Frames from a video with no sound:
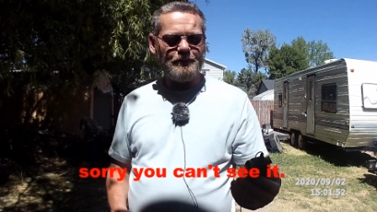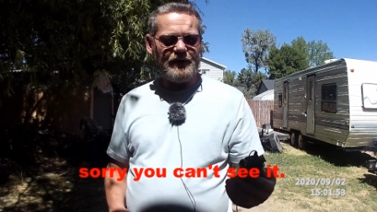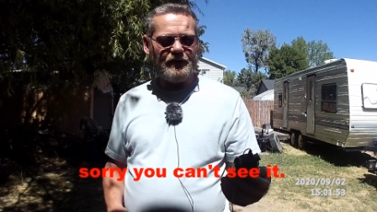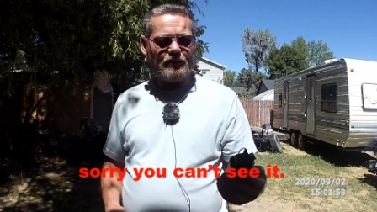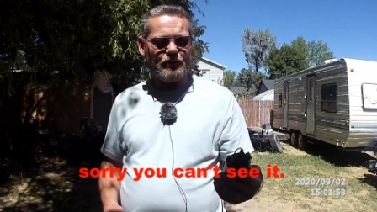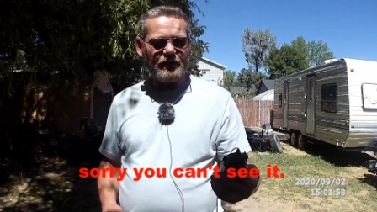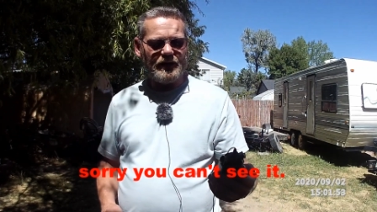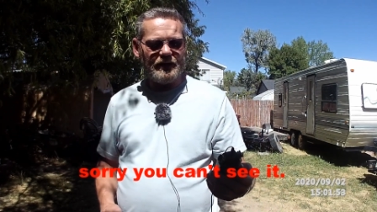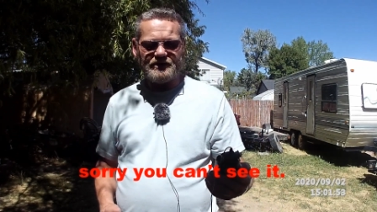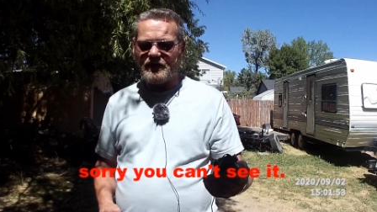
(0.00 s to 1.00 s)

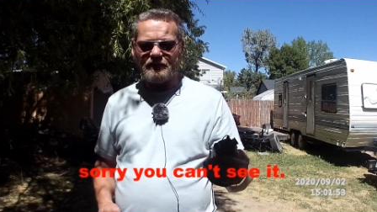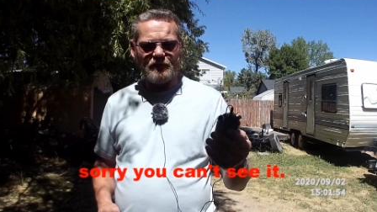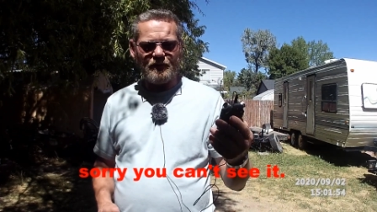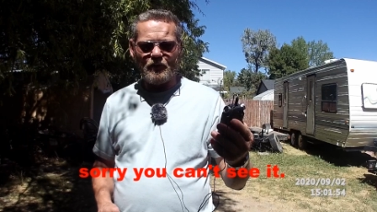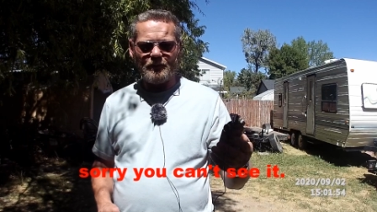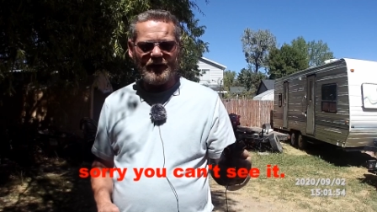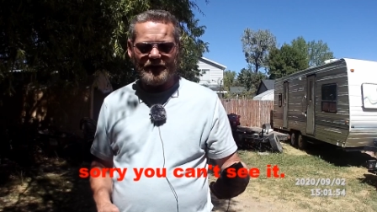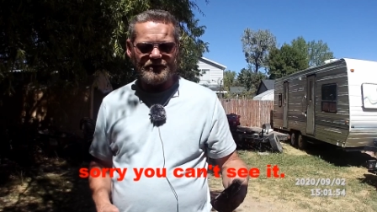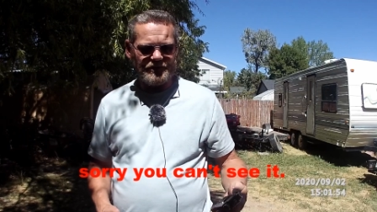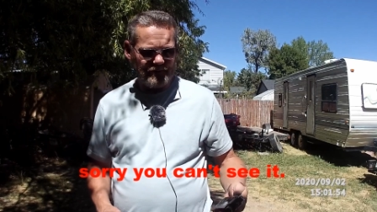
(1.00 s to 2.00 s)
MP3, several
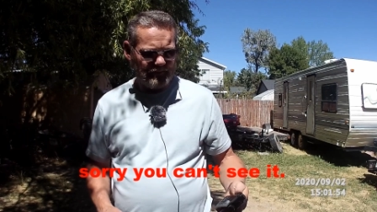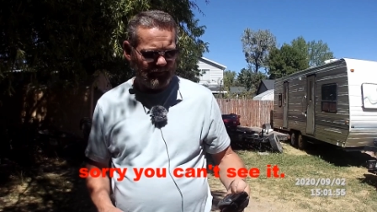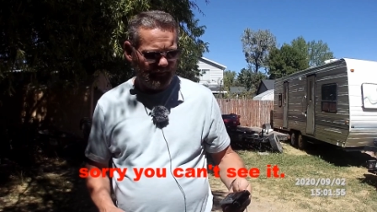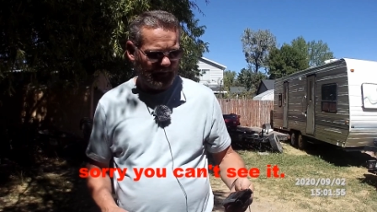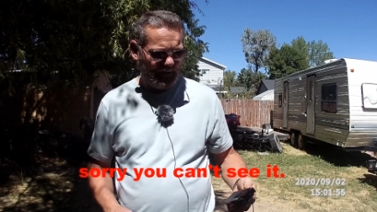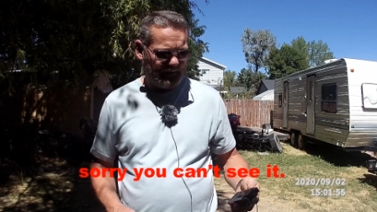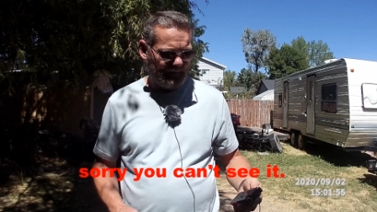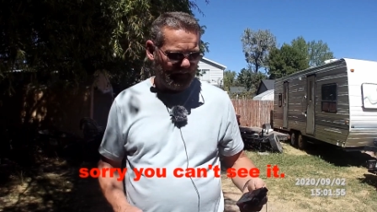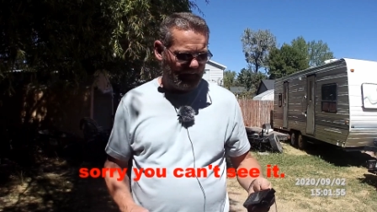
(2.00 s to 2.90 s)
formats, but I